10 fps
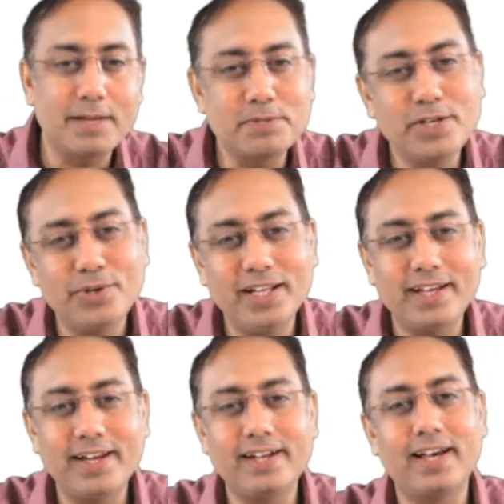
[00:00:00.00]

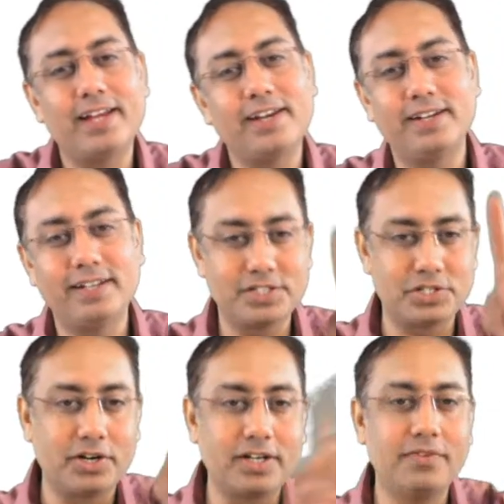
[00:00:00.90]
Absolutely correct. Iron
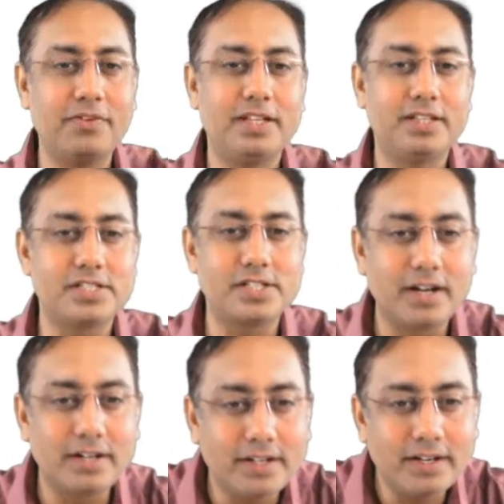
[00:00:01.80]
is not given in the
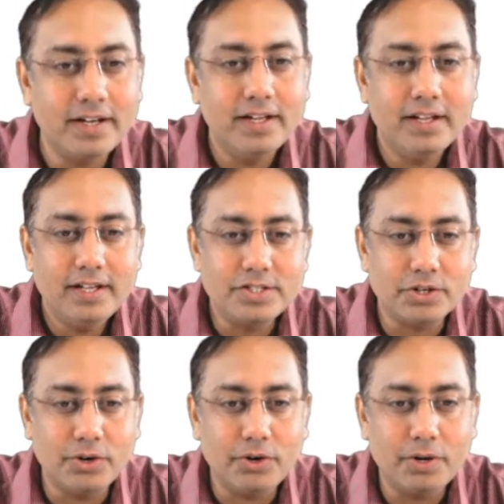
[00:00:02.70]
starter.
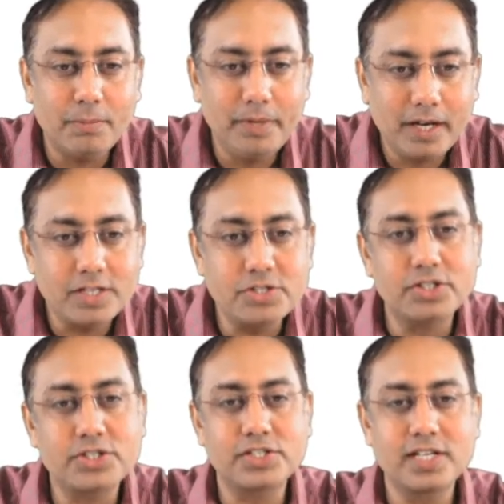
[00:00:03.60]
So
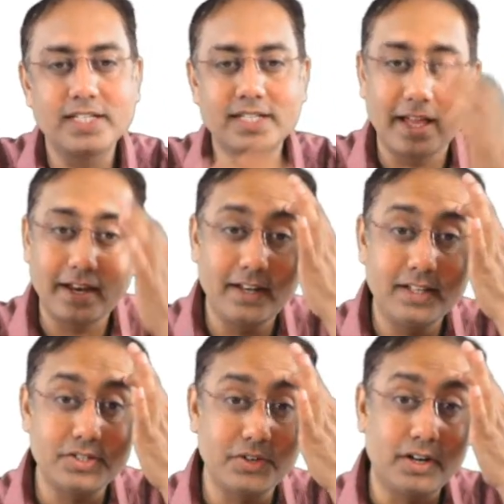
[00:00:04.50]
Miraz also says
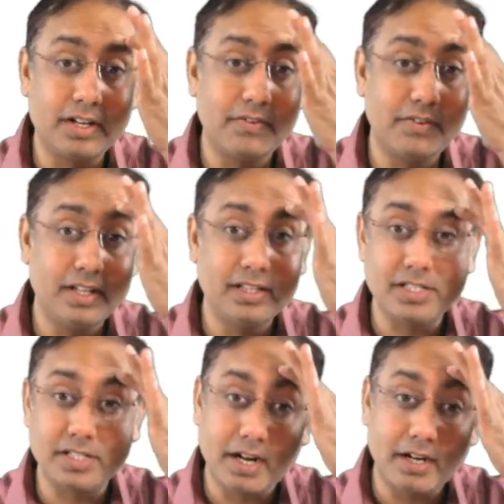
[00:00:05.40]
iron is not given in
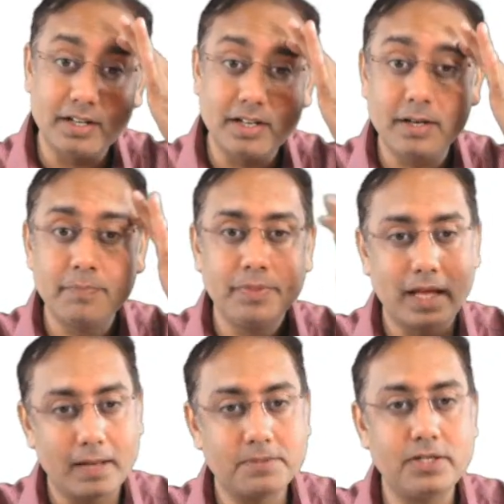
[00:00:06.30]
the starter.
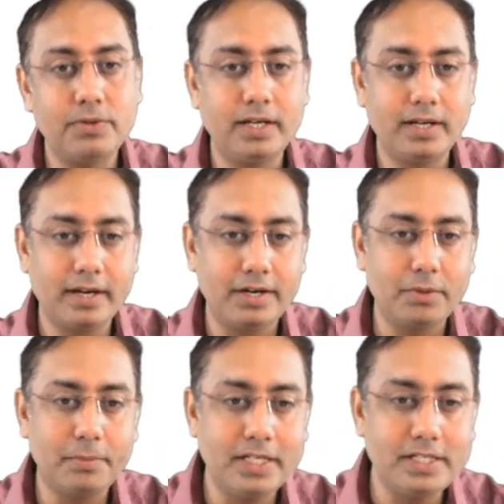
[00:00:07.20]
Absolutely
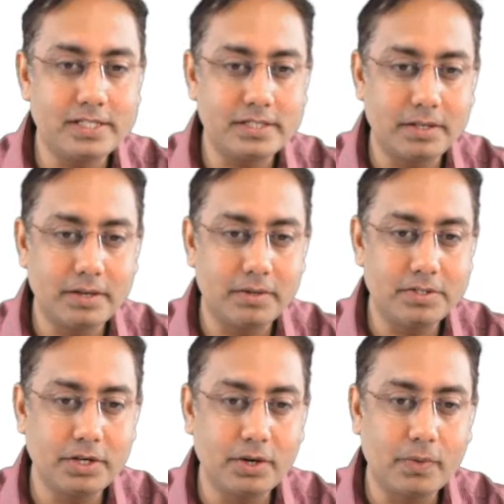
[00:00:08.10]
correct. Domains
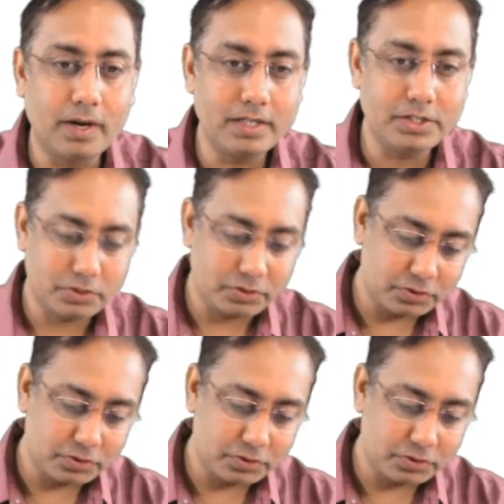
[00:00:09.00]
01.